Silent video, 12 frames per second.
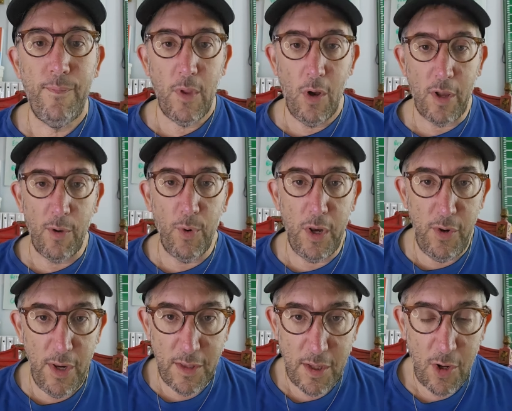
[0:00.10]
Okay, what do you
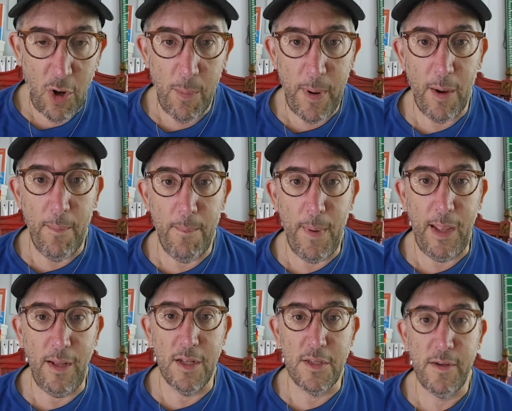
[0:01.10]
need to know about
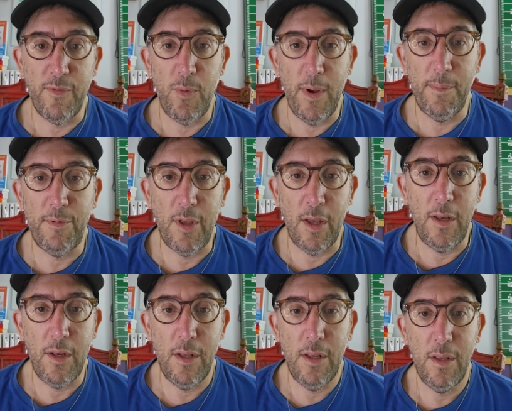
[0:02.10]
maintenance of a website?
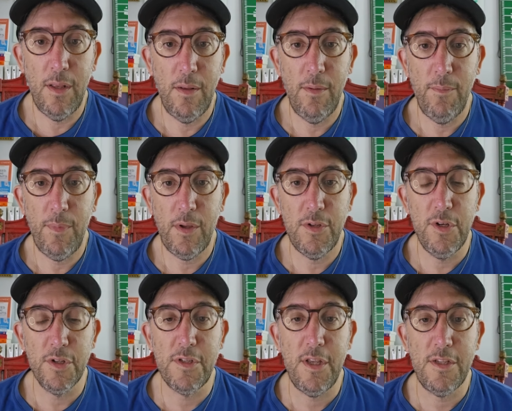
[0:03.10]
Because you'll
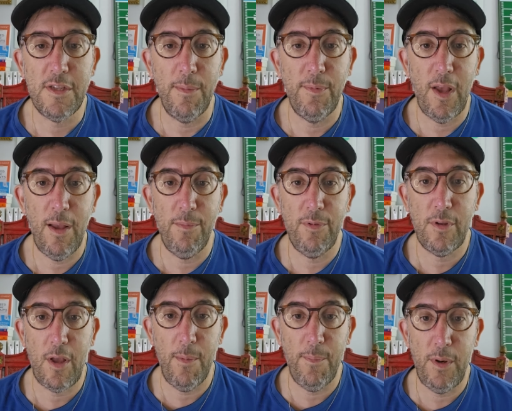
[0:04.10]
see sometimes
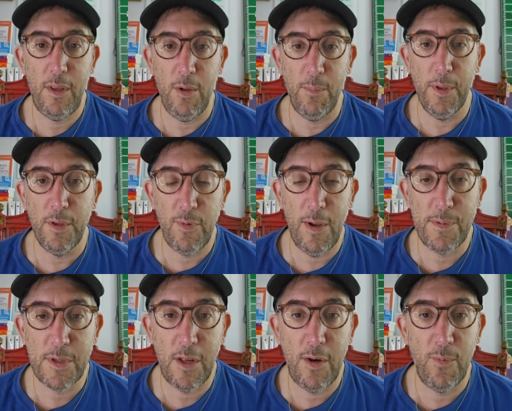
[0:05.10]
you'll build a
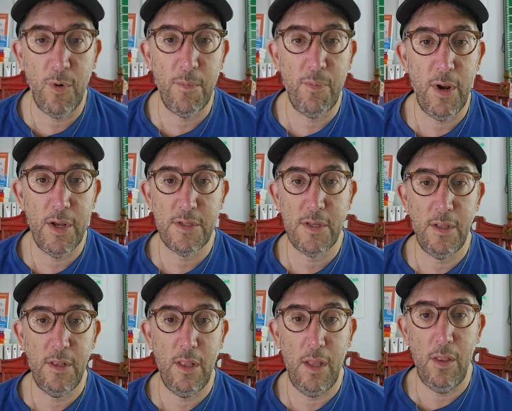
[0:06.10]
website in WordPress and
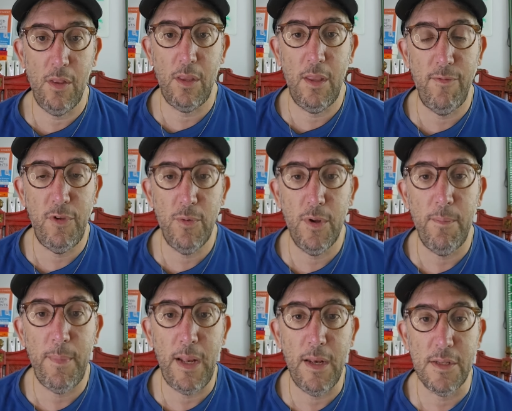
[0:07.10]
they'll give you a
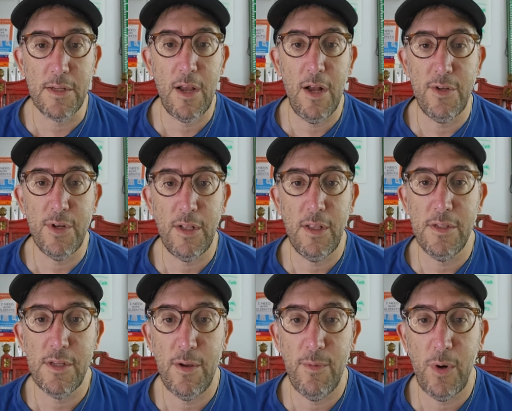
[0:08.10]
maintenance contract and
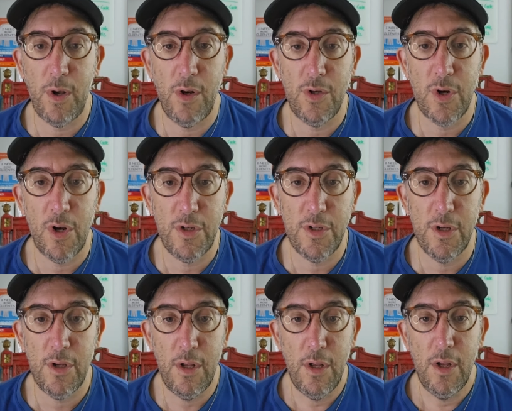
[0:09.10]
say, we're going to charge you
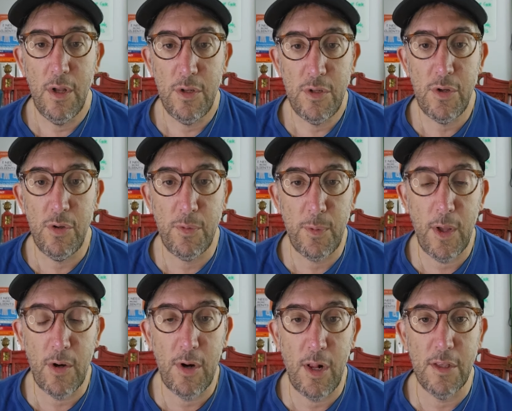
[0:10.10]

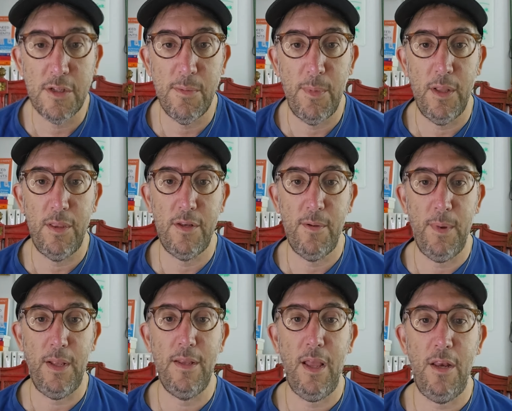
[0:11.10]
$300 a month to
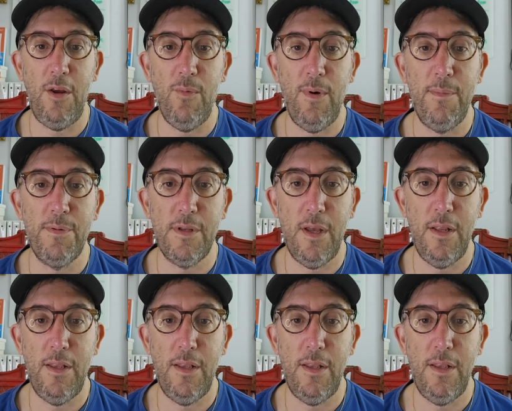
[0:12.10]
maintain your website.